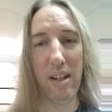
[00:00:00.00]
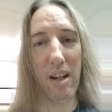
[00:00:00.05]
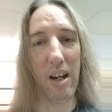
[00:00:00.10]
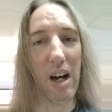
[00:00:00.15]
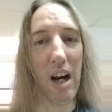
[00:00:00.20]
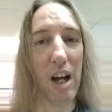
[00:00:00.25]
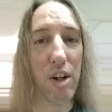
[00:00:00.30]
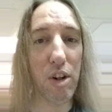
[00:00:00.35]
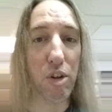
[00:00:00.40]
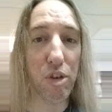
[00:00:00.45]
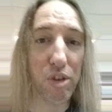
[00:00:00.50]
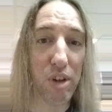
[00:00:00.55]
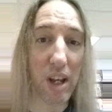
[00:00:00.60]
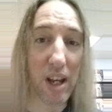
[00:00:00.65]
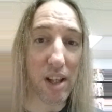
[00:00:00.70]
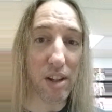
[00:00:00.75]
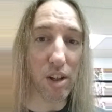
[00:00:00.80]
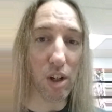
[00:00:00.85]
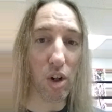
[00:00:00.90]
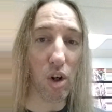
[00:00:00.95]
I
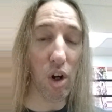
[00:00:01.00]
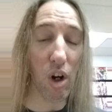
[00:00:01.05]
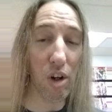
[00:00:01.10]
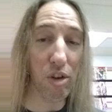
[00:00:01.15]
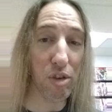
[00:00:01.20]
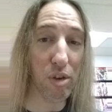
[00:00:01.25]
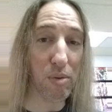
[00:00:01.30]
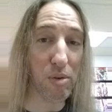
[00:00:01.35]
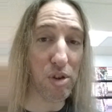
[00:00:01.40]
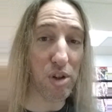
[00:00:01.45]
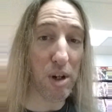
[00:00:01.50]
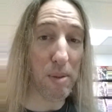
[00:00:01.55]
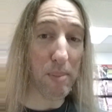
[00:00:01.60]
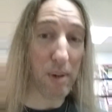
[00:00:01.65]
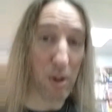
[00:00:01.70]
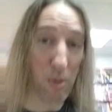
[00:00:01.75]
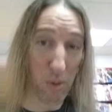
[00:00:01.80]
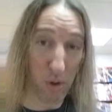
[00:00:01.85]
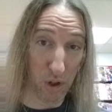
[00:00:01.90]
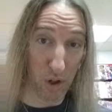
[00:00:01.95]
understand the cost of
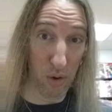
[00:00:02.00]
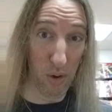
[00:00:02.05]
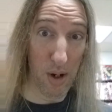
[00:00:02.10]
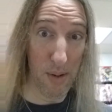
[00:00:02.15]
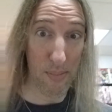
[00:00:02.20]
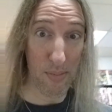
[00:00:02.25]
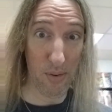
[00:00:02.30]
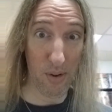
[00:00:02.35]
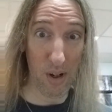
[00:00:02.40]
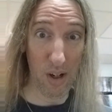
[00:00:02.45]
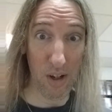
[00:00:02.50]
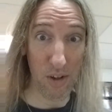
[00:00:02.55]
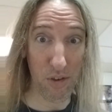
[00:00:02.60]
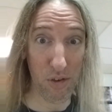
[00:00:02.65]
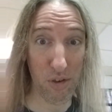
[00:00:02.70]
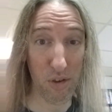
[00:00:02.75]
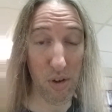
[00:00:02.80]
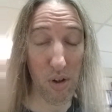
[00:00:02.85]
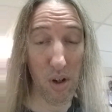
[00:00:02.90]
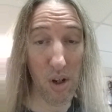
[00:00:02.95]
shipping will go up for
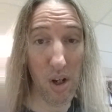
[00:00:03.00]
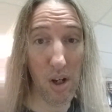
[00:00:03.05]
us.